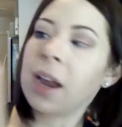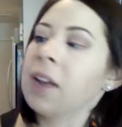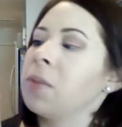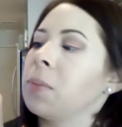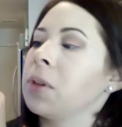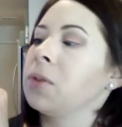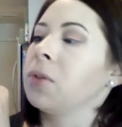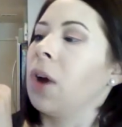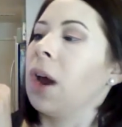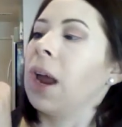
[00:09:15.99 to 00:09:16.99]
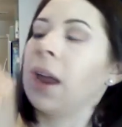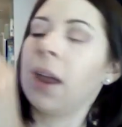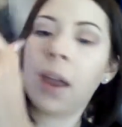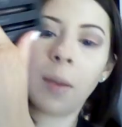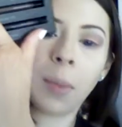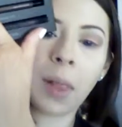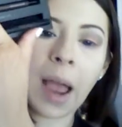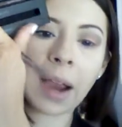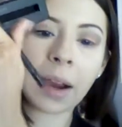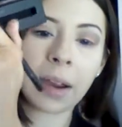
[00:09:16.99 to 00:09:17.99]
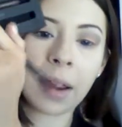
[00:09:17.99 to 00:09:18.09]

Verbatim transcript: kind of a blue gray, a black,